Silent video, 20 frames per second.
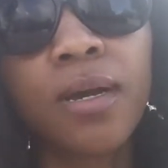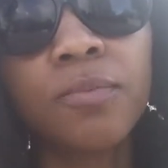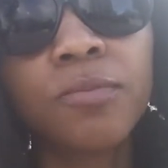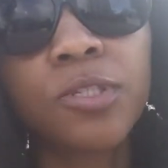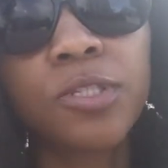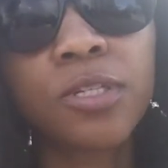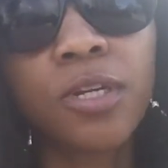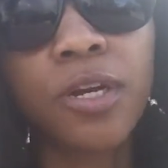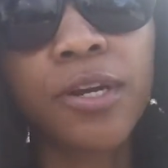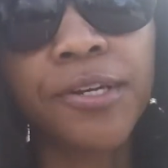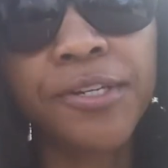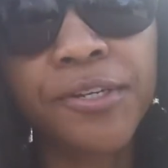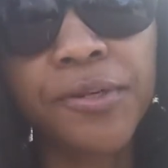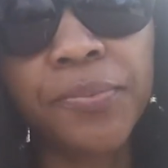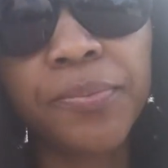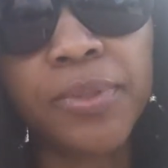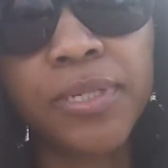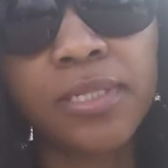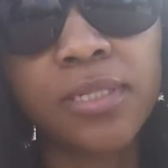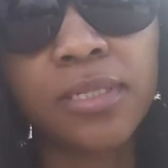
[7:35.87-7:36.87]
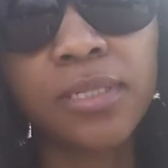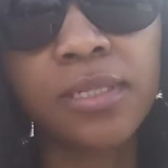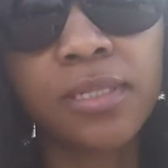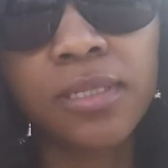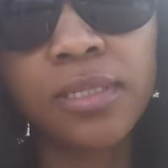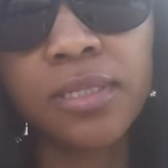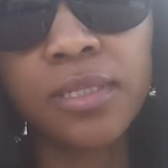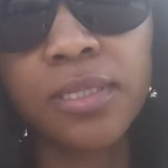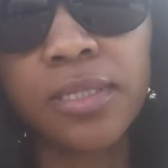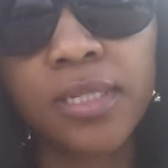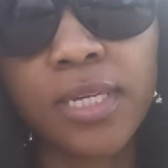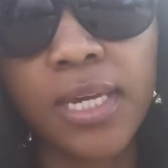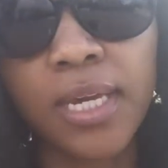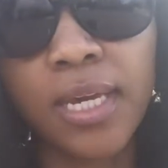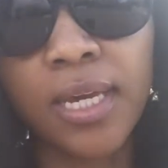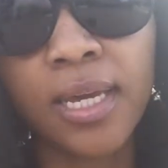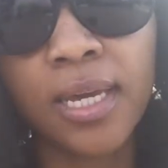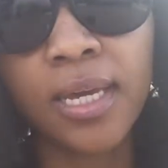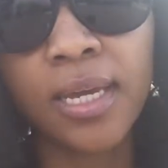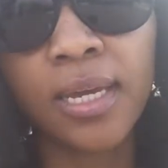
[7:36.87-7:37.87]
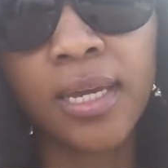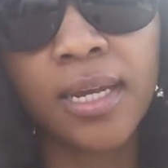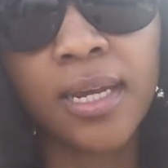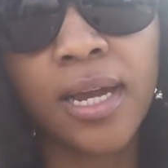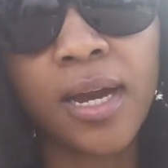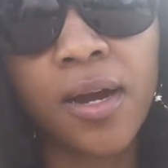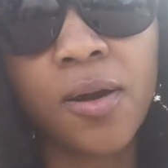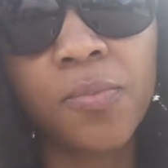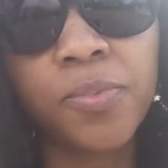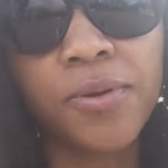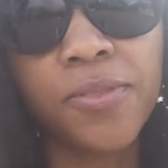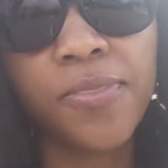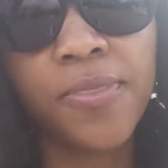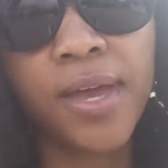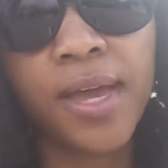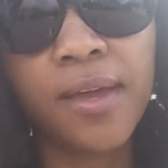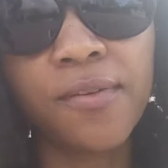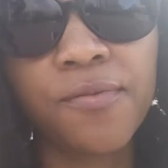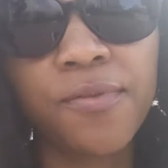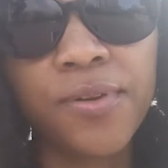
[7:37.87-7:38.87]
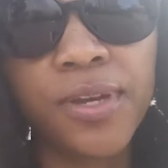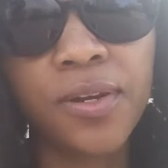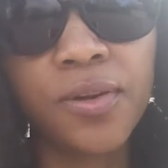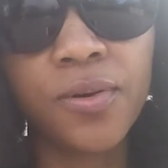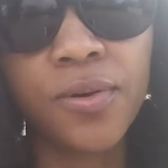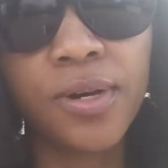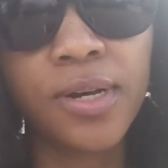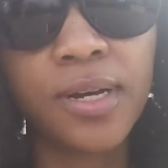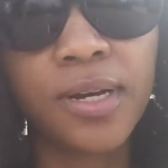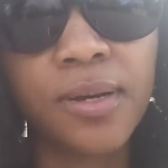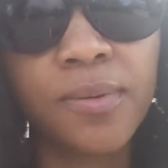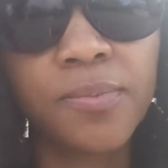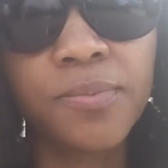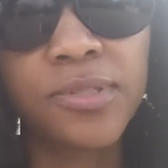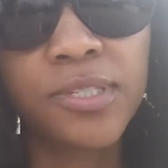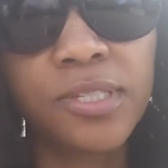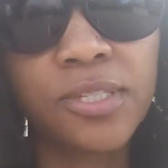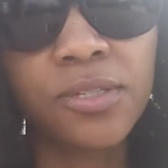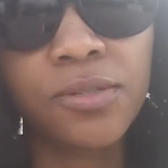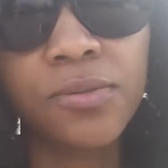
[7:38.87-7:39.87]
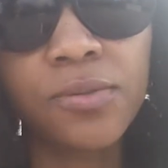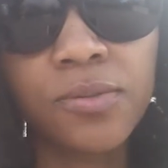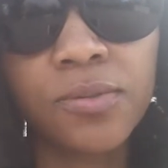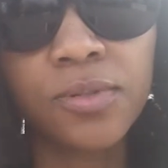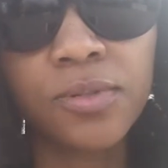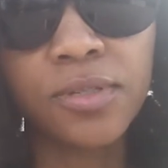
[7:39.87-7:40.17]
starting your business, and I'll put that video up soon.